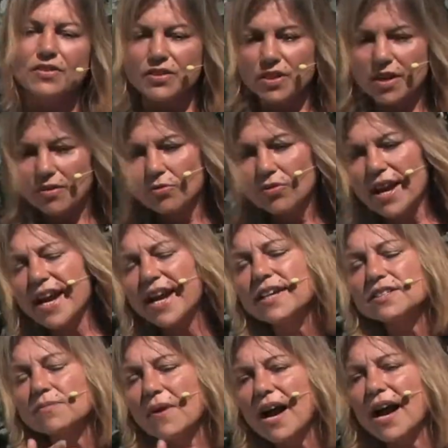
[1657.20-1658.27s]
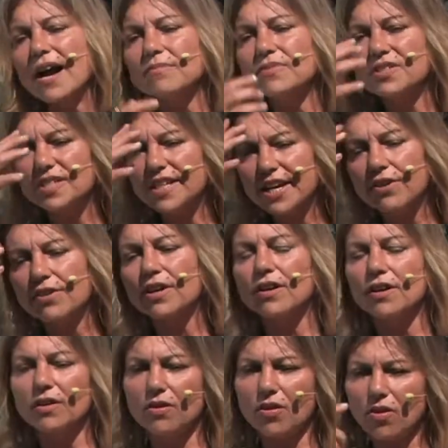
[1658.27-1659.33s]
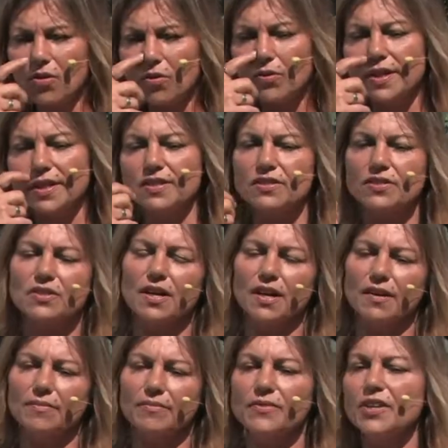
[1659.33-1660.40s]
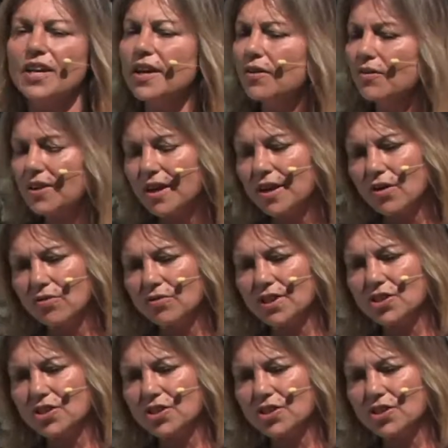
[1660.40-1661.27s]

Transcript: Ray's mom, Sarah Owens, they owned